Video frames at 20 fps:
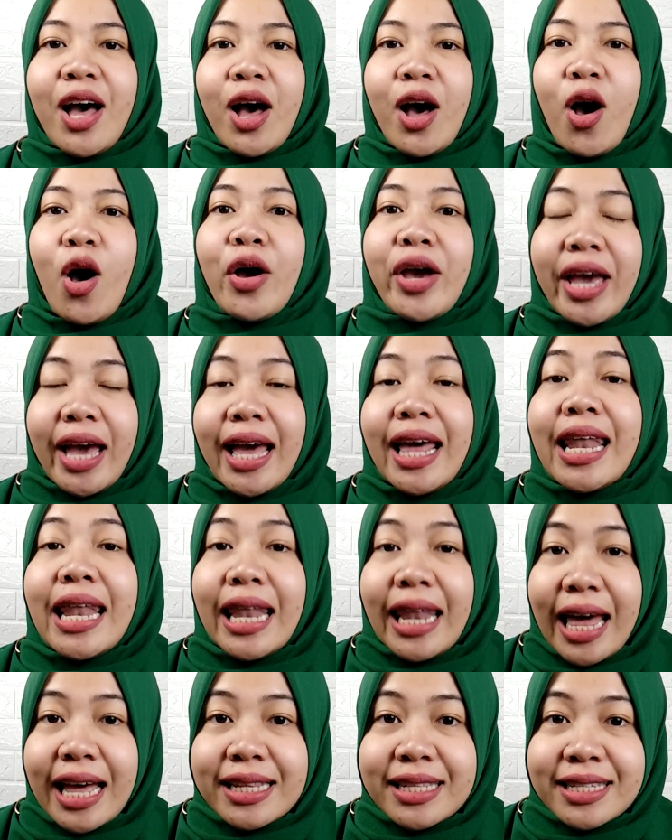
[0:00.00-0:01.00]
Okay,
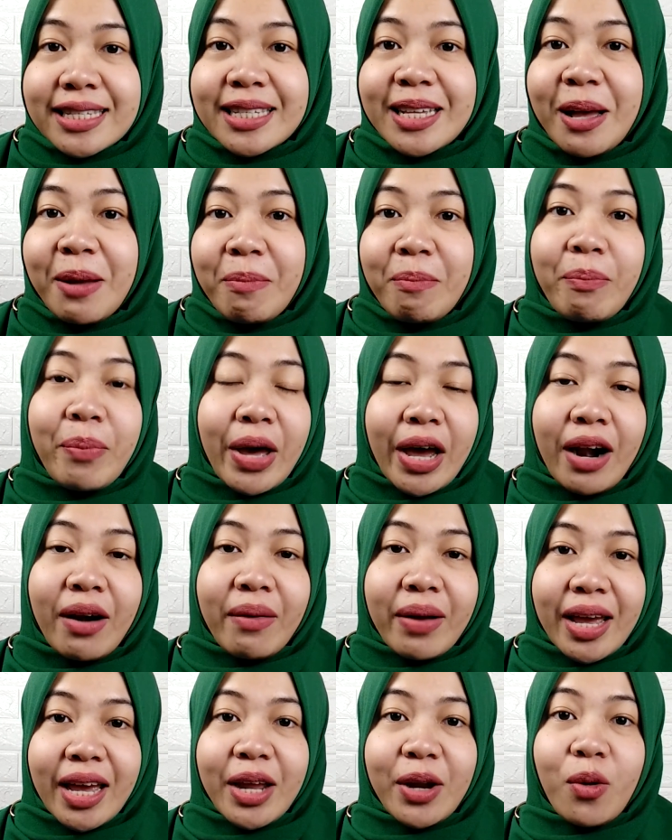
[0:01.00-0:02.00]
let's
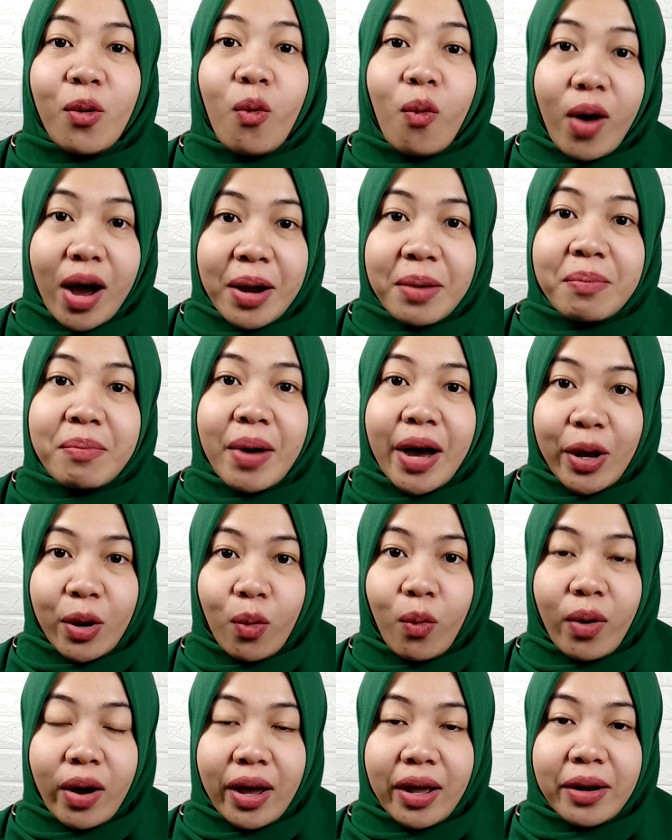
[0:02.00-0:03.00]
compare it one by
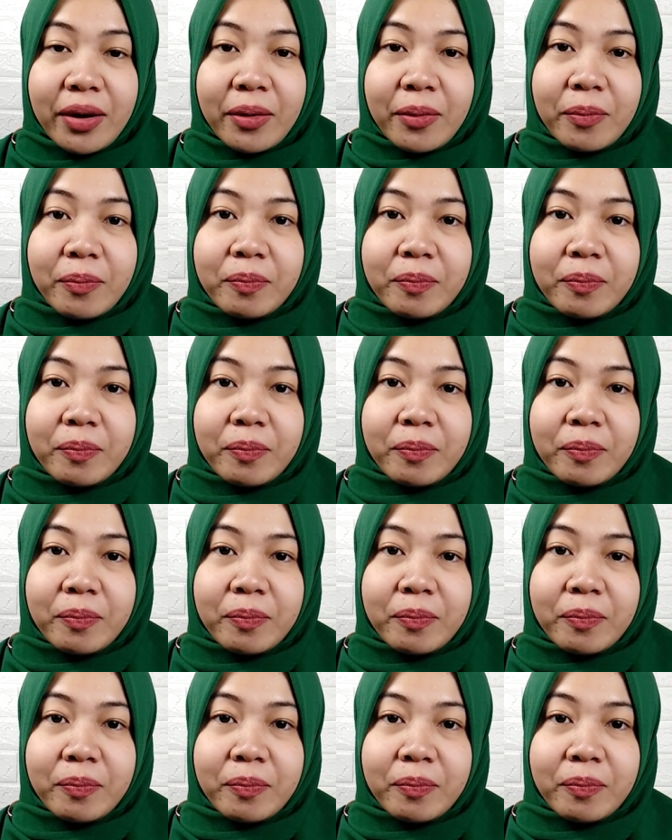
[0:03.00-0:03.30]
one.